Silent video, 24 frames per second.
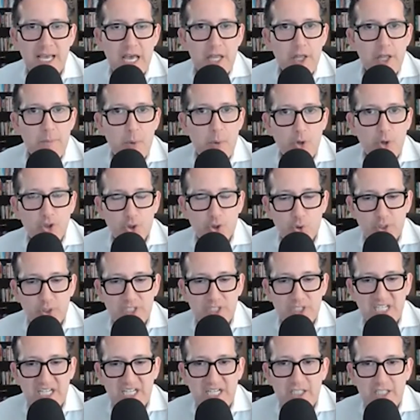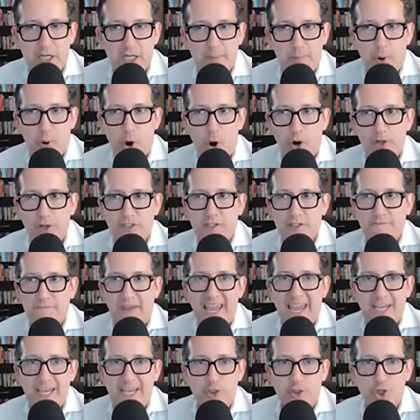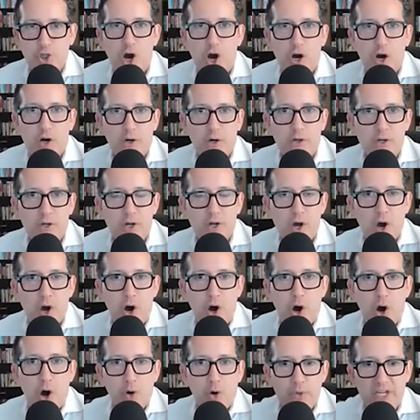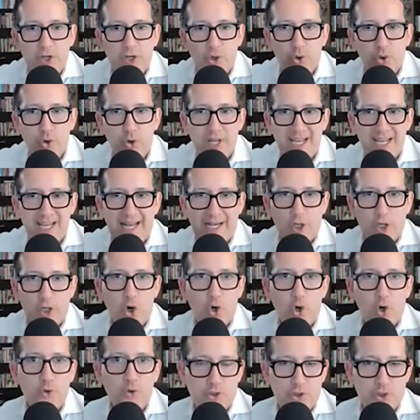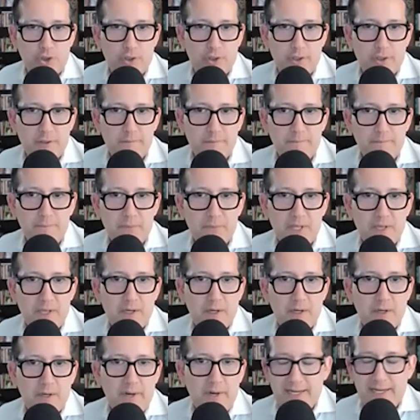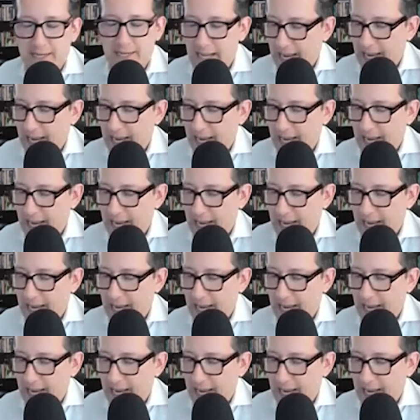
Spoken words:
The most strategic parts of HR are recruiting and culture, right?